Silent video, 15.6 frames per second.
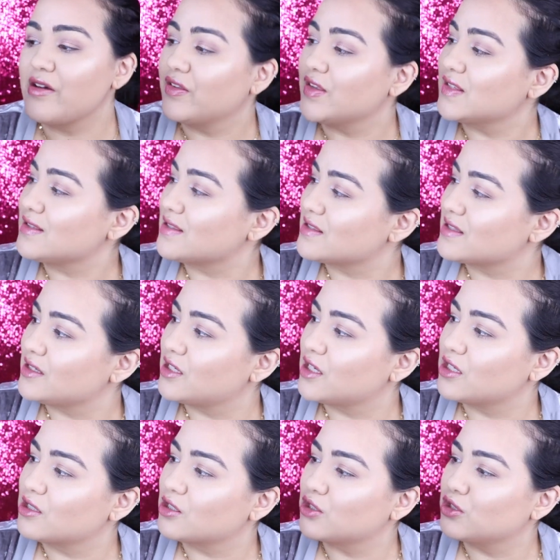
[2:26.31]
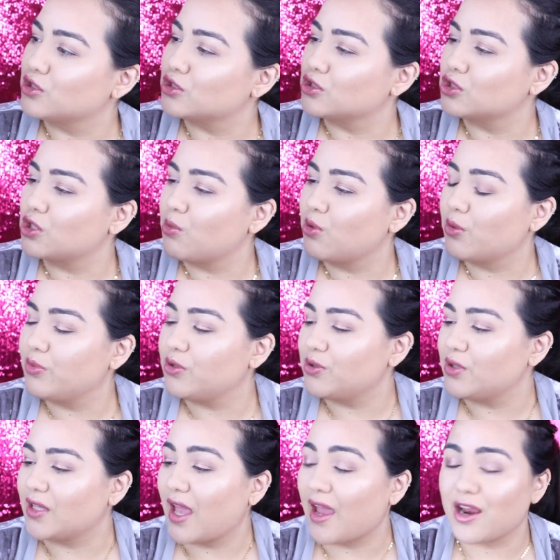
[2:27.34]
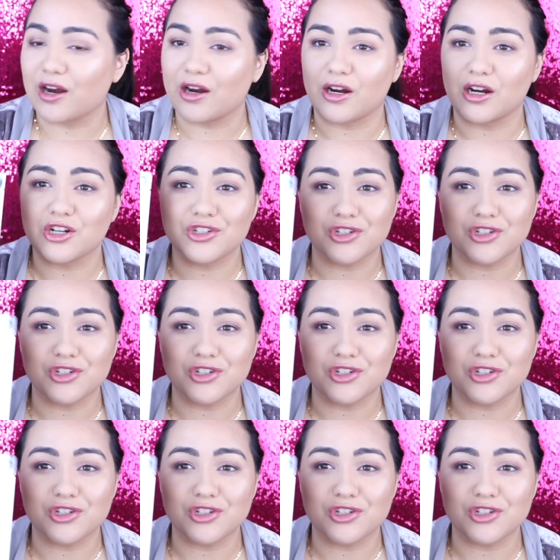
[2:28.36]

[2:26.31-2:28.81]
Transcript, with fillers: This is the Global Beauty Care